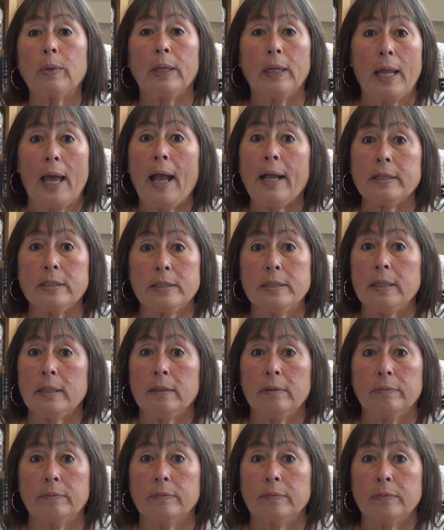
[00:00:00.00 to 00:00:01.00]
relaxing.
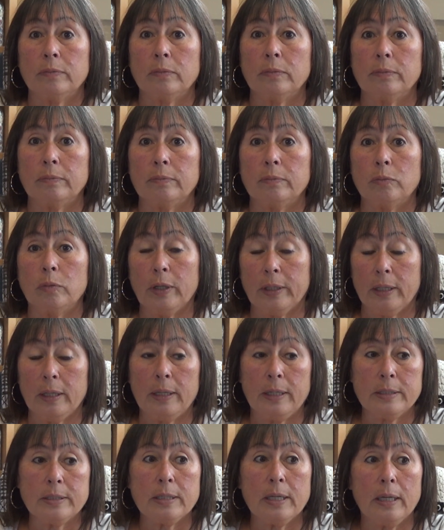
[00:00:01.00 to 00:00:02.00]
What
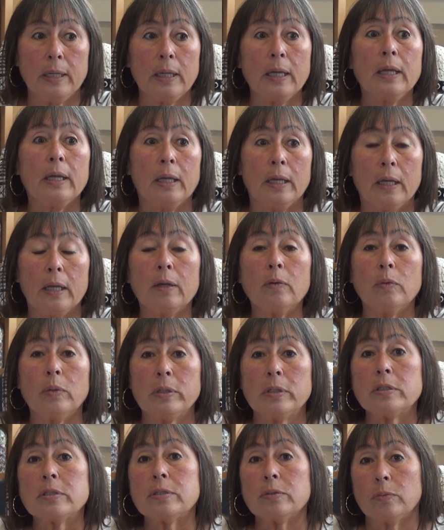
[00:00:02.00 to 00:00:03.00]
can I say? It
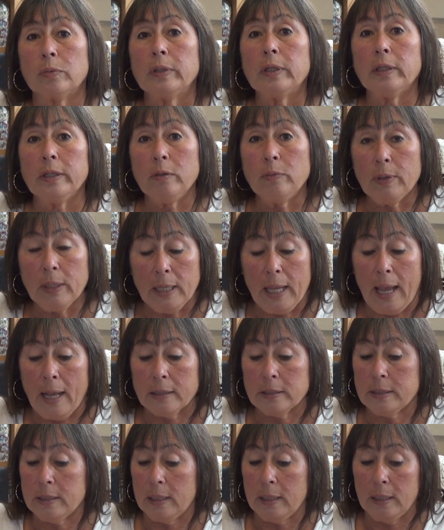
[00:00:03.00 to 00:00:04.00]
was really
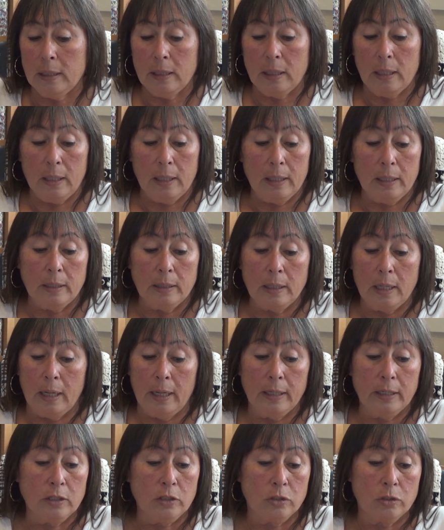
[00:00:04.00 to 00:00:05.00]
relaxing, and
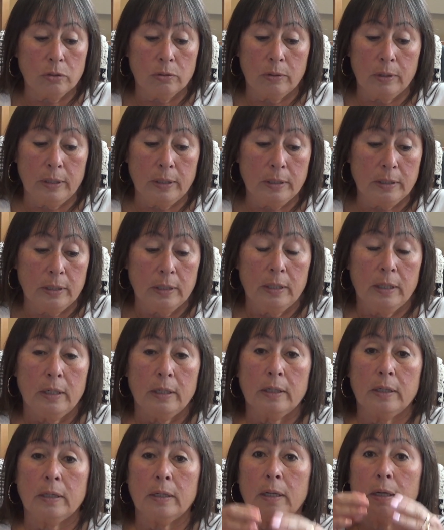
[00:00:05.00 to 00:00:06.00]
I enjoyed
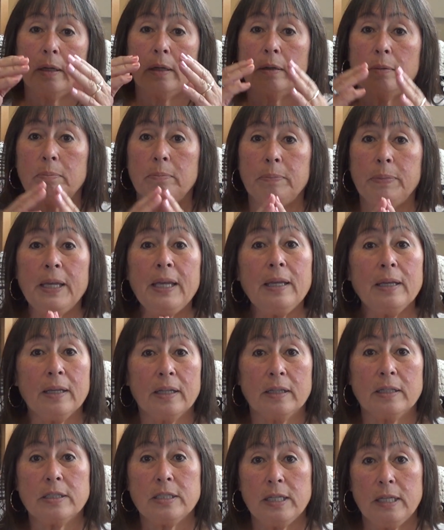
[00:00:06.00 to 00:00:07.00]
being
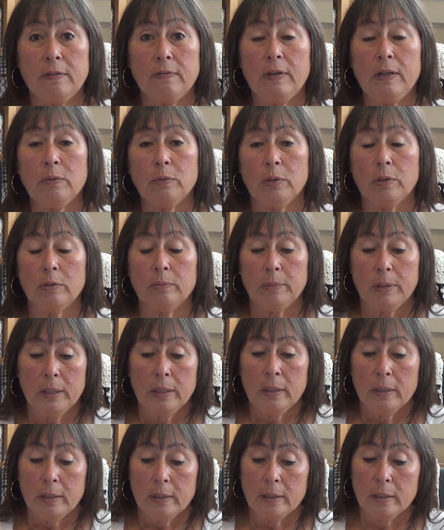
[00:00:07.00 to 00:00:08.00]
in the TV room.
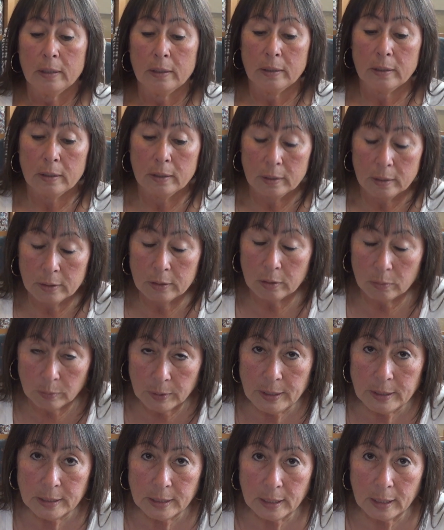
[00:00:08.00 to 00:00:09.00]
The
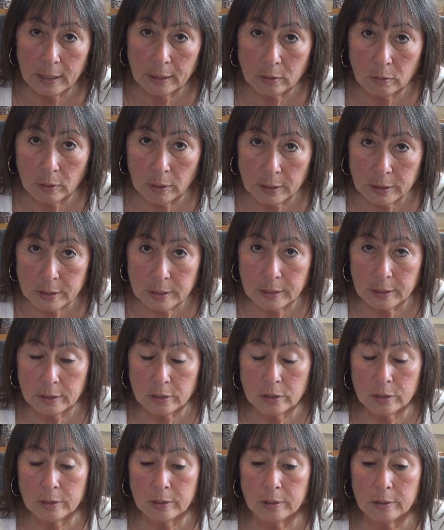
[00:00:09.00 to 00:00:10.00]
reason I
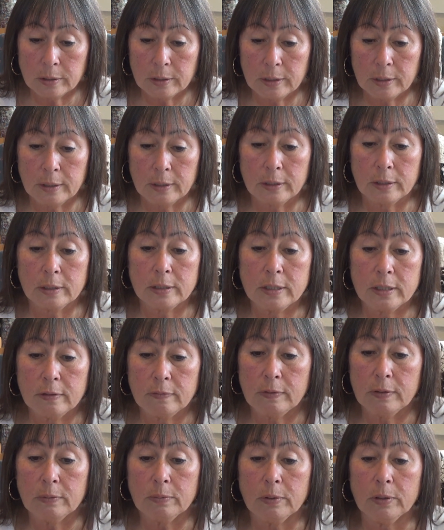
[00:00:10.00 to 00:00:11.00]
cross-stitch in the
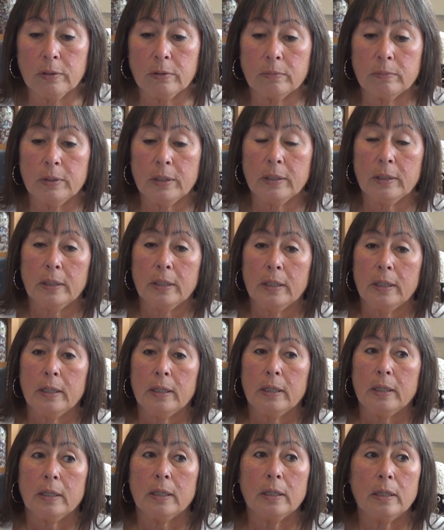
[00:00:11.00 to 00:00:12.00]
TV room
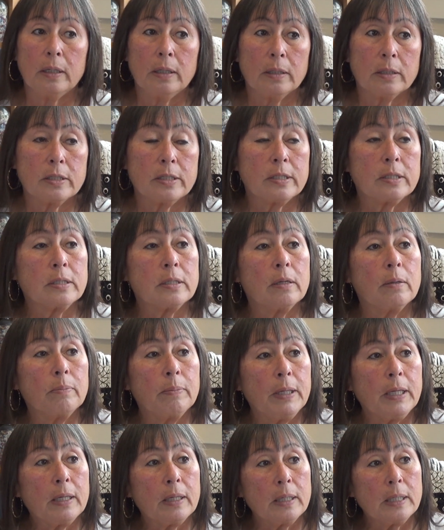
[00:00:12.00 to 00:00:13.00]
is
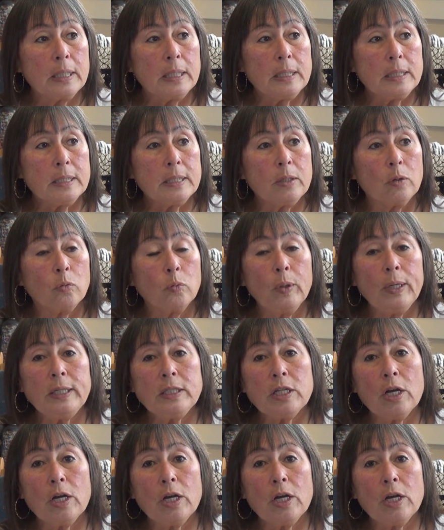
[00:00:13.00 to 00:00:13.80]
because we